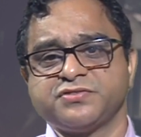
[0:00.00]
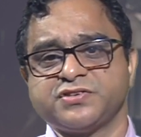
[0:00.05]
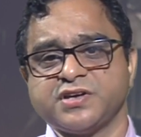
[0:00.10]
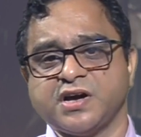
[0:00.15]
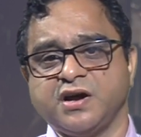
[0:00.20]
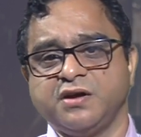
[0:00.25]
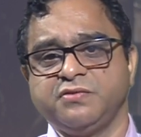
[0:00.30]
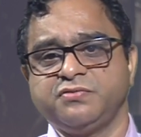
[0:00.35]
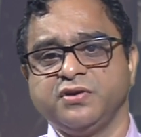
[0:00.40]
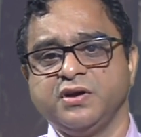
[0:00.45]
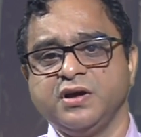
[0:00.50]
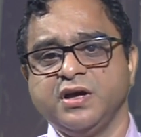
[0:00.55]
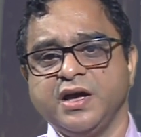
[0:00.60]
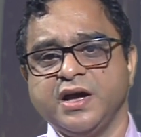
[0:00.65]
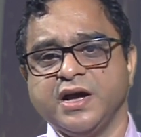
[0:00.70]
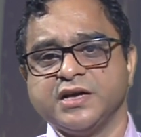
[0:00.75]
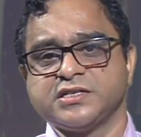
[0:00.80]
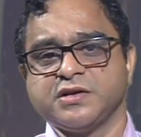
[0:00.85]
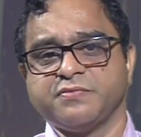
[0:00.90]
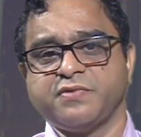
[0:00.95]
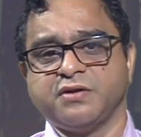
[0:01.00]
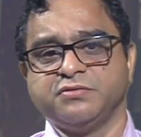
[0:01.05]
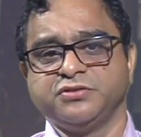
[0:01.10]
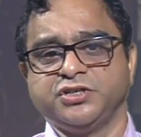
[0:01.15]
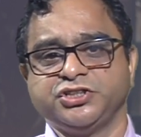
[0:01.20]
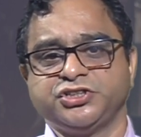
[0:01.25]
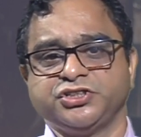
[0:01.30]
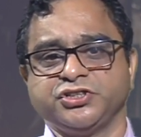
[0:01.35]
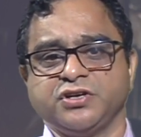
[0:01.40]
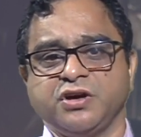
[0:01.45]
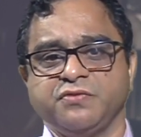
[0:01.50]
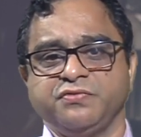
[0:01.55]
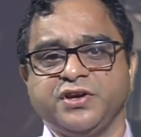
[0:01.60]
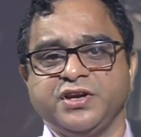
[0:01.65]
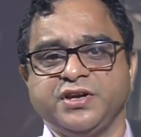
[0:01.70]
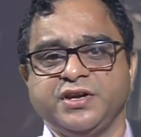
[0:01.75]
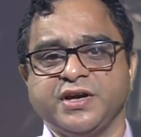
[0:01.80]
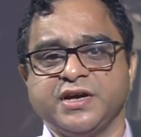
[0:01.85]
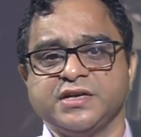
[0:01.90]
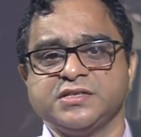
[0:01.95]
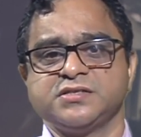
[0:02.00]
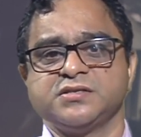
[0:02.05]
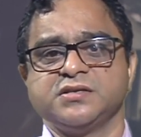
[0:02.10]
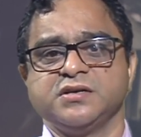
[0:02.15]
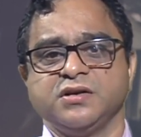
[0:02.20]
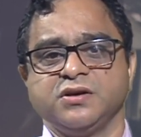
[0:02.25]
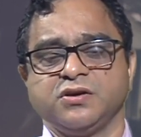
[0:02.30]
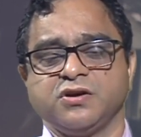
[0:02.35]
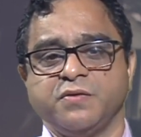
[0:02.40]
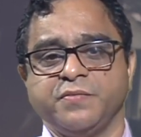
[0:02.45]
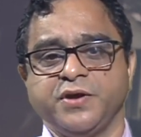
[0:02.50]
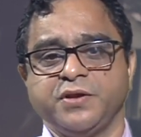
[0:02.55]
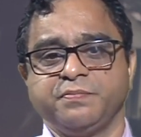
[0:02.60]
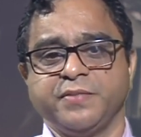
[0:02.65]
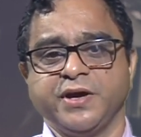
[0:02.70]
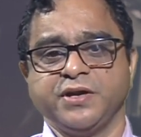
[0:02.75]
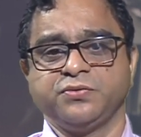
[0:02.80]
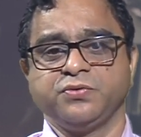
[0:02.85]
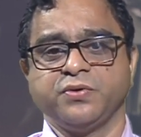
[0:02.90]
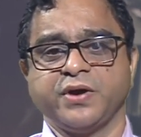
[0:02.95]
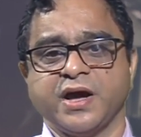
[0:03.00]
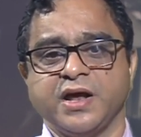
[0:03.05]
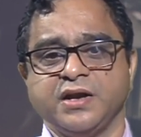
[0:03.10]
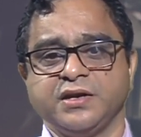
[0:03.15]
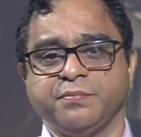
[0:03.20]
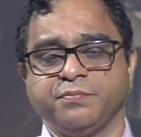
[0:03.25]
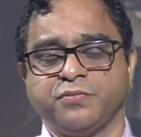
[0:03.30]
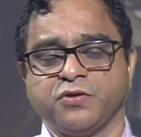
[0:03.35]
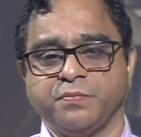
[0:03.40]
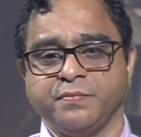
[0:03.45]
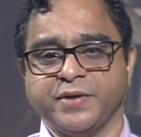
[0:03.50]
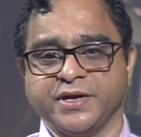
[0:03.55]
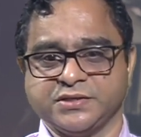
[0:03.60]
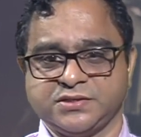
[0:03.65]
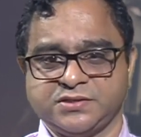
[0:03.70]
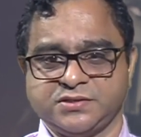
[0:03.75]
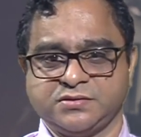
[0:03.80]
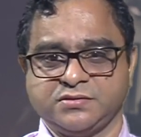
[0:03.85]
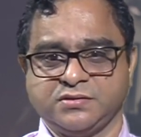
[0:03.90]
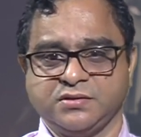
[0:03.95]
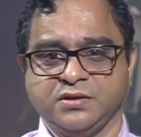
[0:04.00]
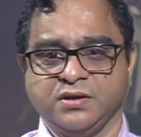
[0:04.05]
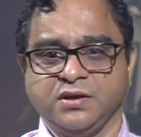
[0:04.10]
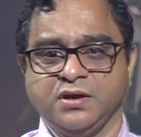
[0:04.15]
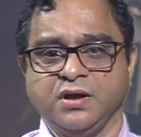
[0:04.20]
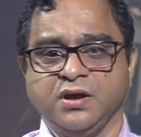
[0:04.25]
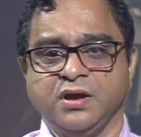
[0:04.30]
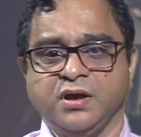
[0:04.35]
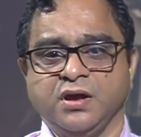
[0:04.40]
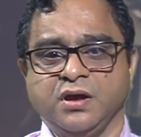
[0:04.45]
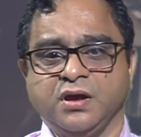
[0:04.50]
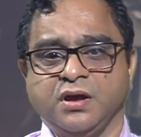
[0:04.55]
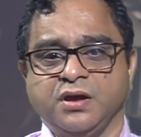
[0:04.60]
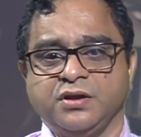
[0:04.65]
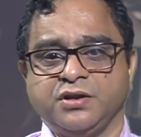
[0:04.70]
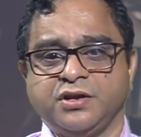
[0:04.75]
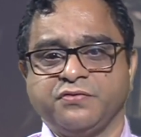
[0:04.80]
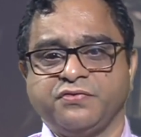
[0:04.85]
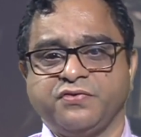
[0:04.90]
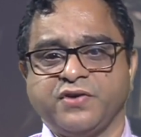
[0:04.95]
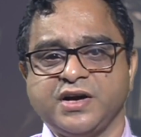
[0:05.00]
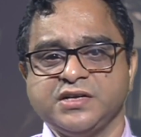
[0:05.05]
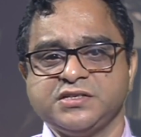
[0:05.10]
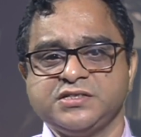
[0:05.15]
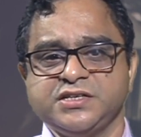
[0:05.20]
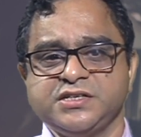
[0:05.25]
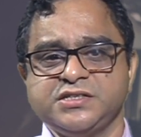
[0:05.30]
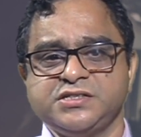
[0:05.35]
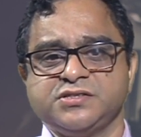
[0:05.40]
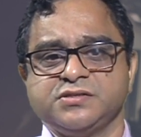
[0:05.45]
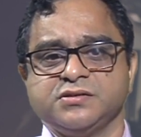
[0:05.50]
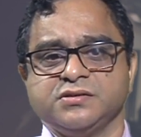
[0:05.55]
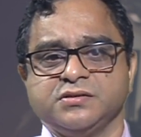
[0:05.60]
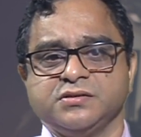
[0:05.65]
served as the foundation of India's commitment to health improvements. The first is